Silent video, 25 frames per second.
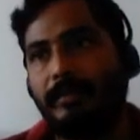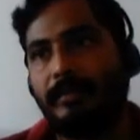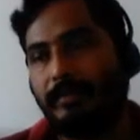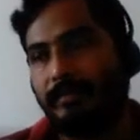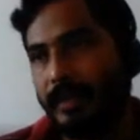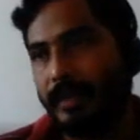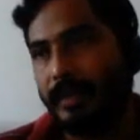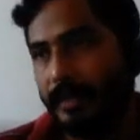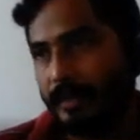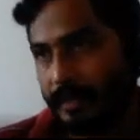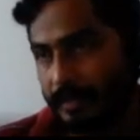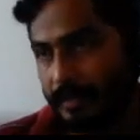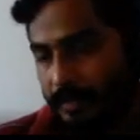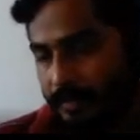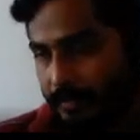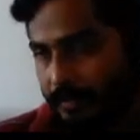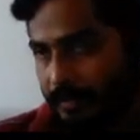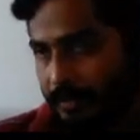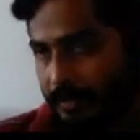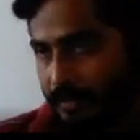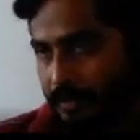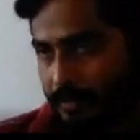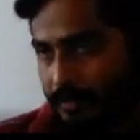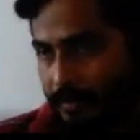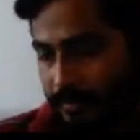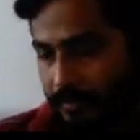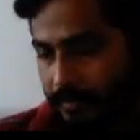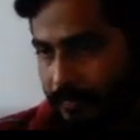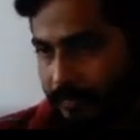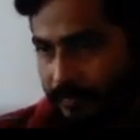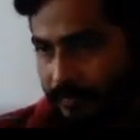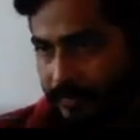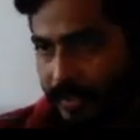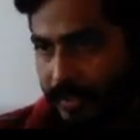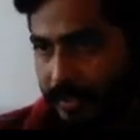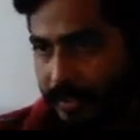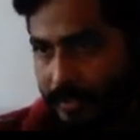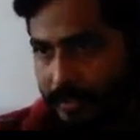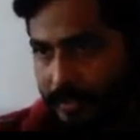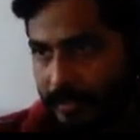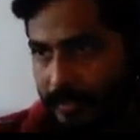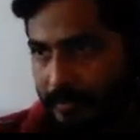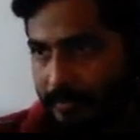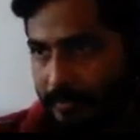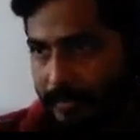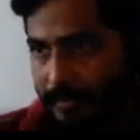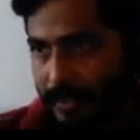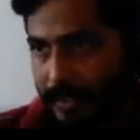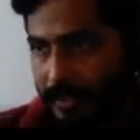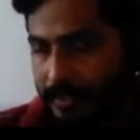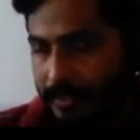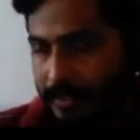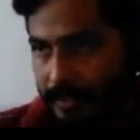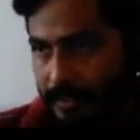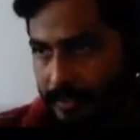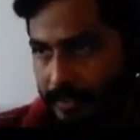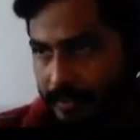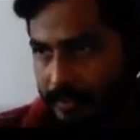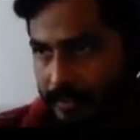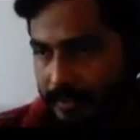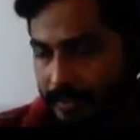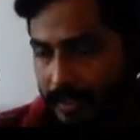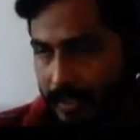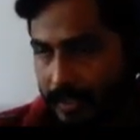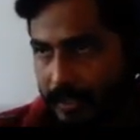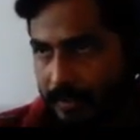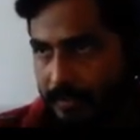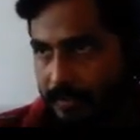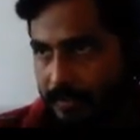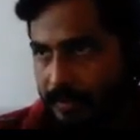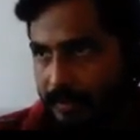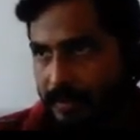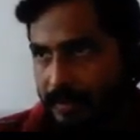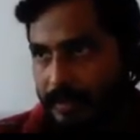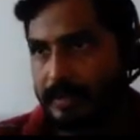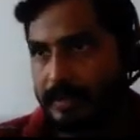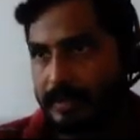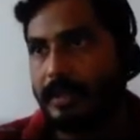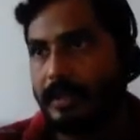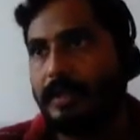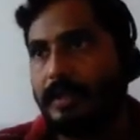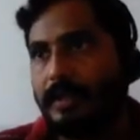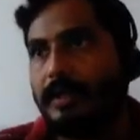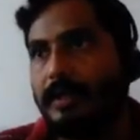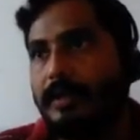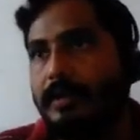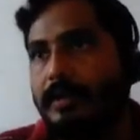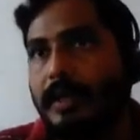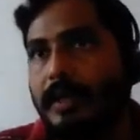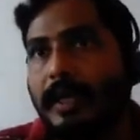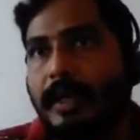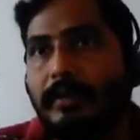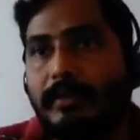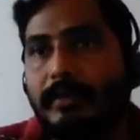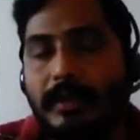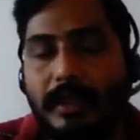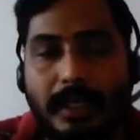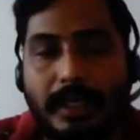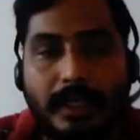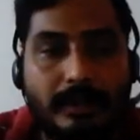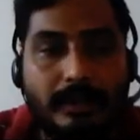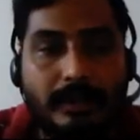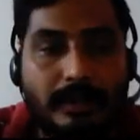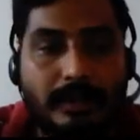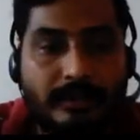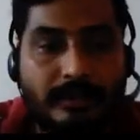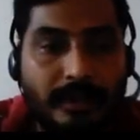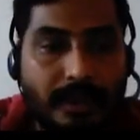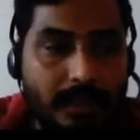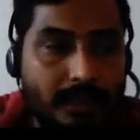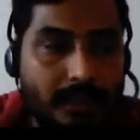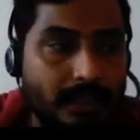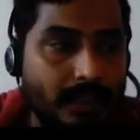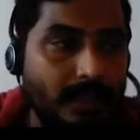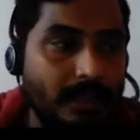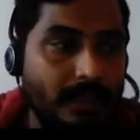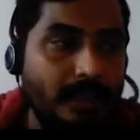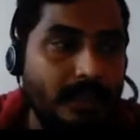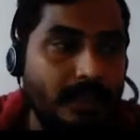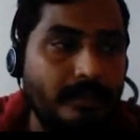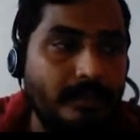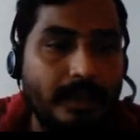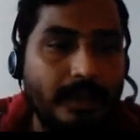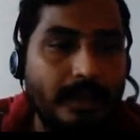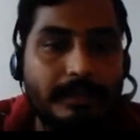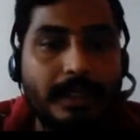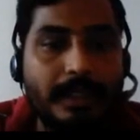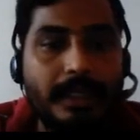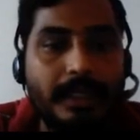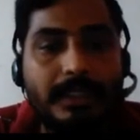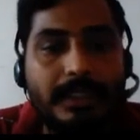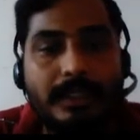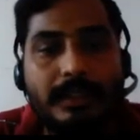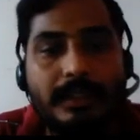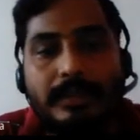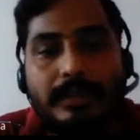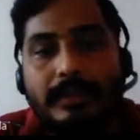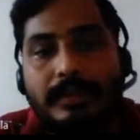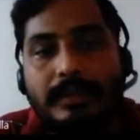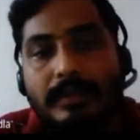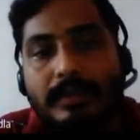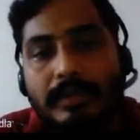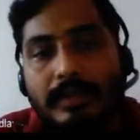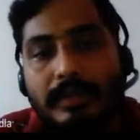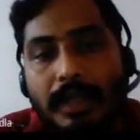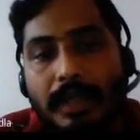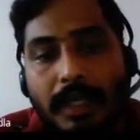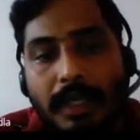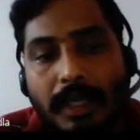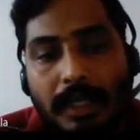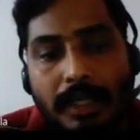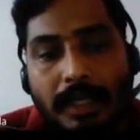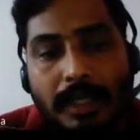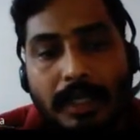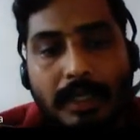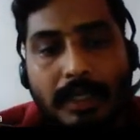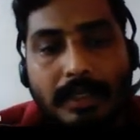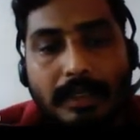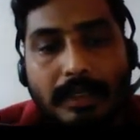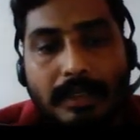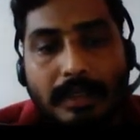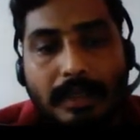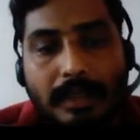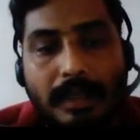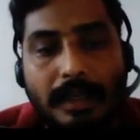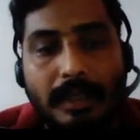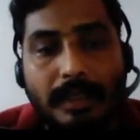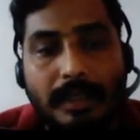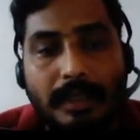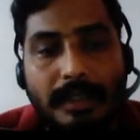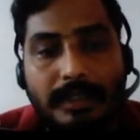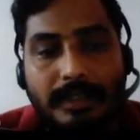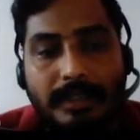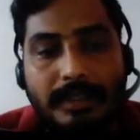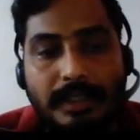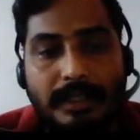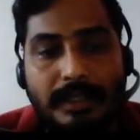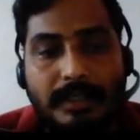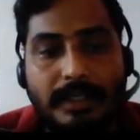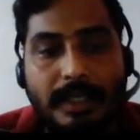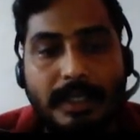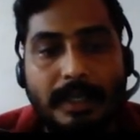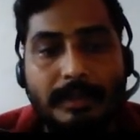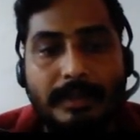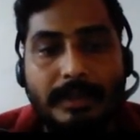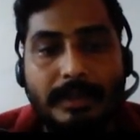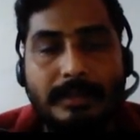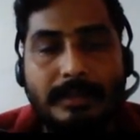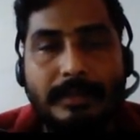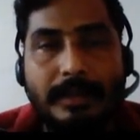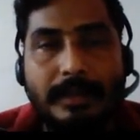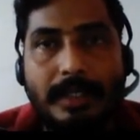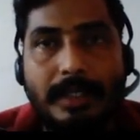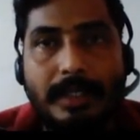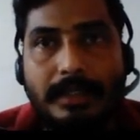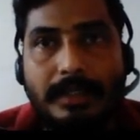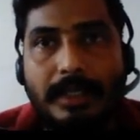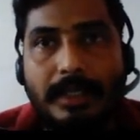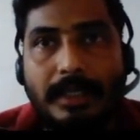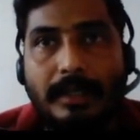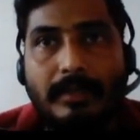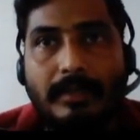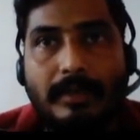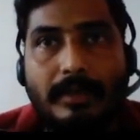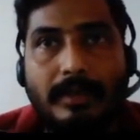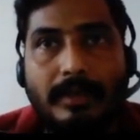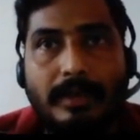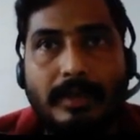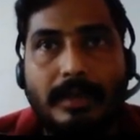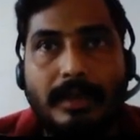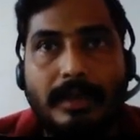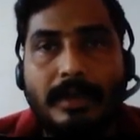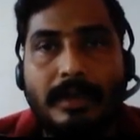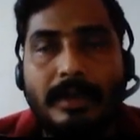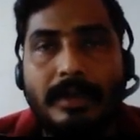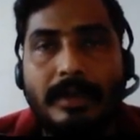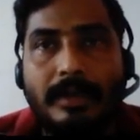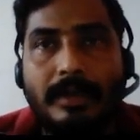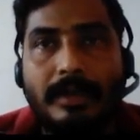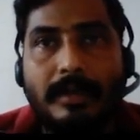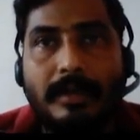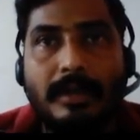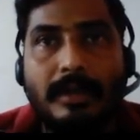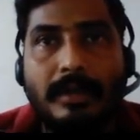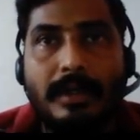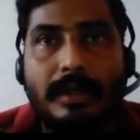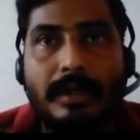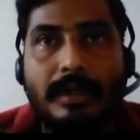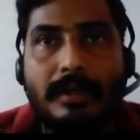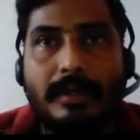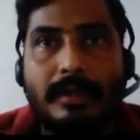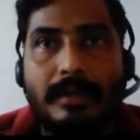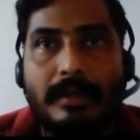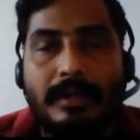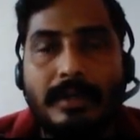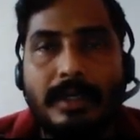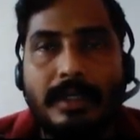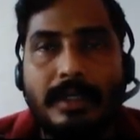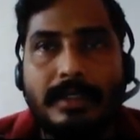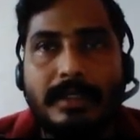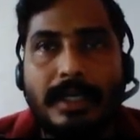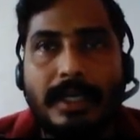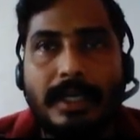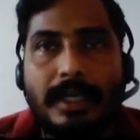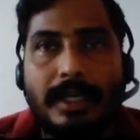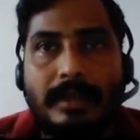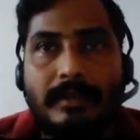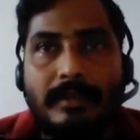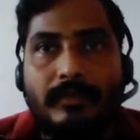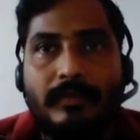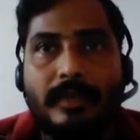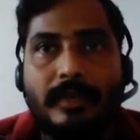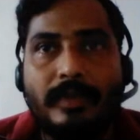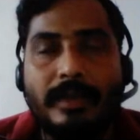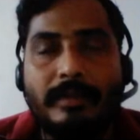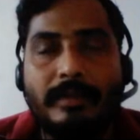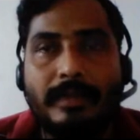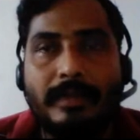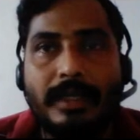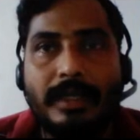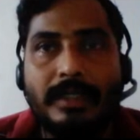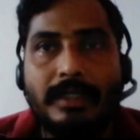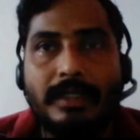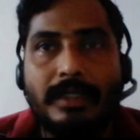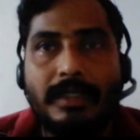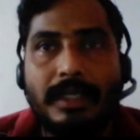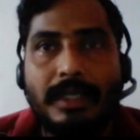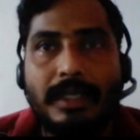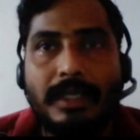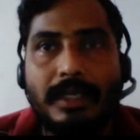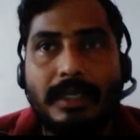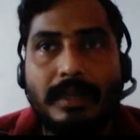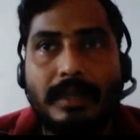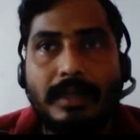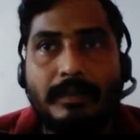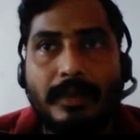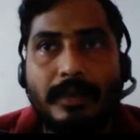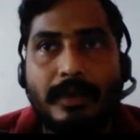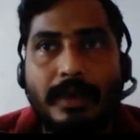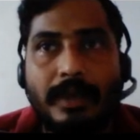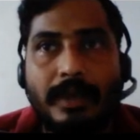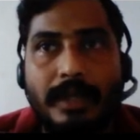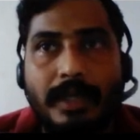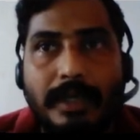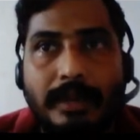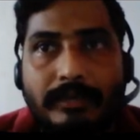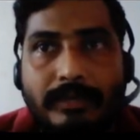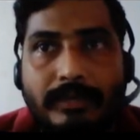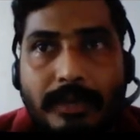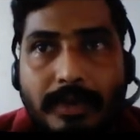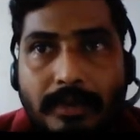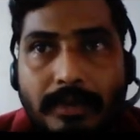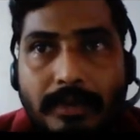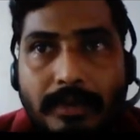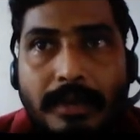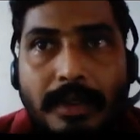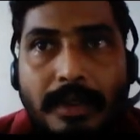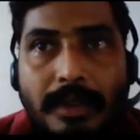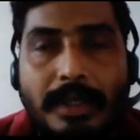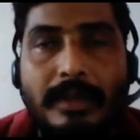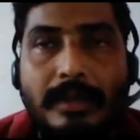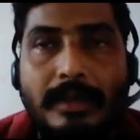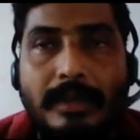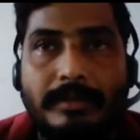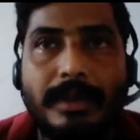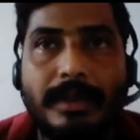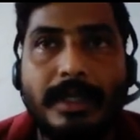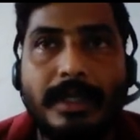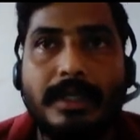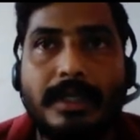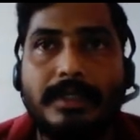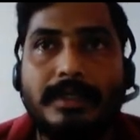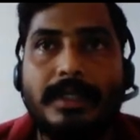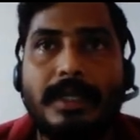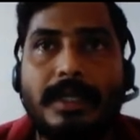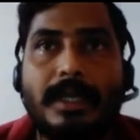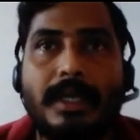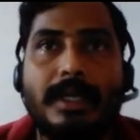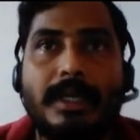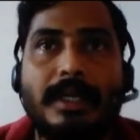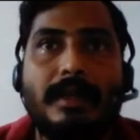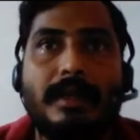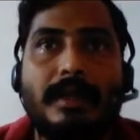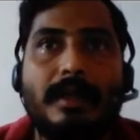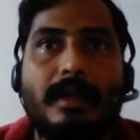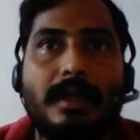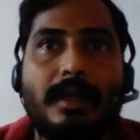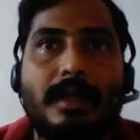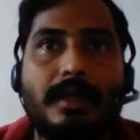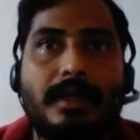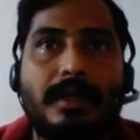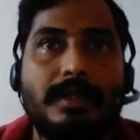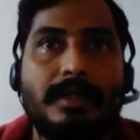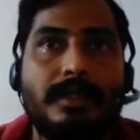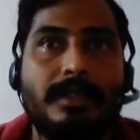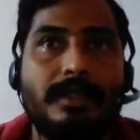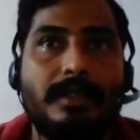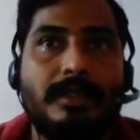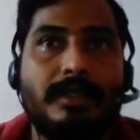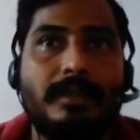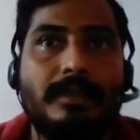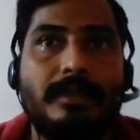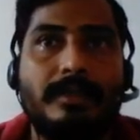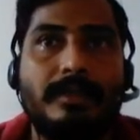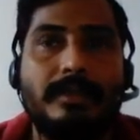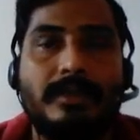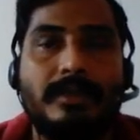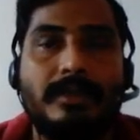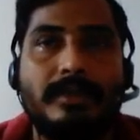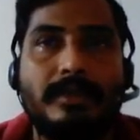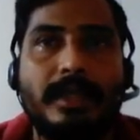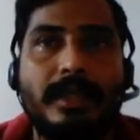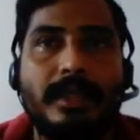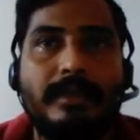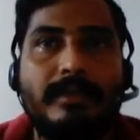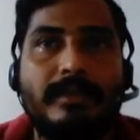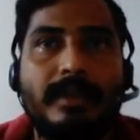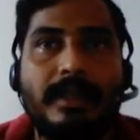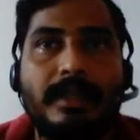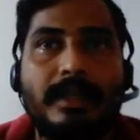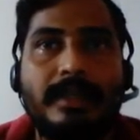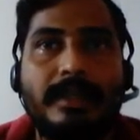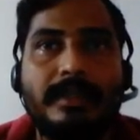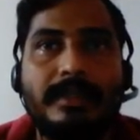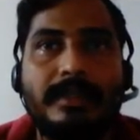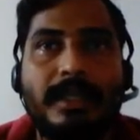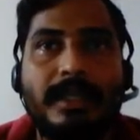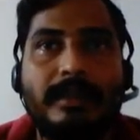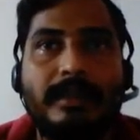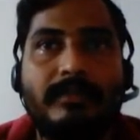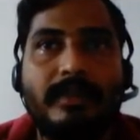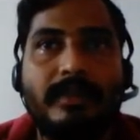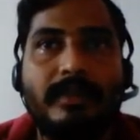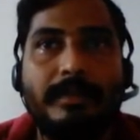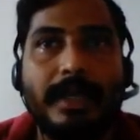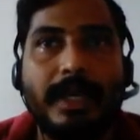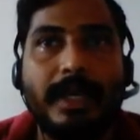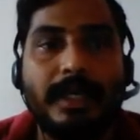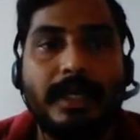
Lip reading: weight. So many things, like it can have a negative effects on the vibration. So all these things happens because they don't design from engineering point of view, because they are artists, so they will design from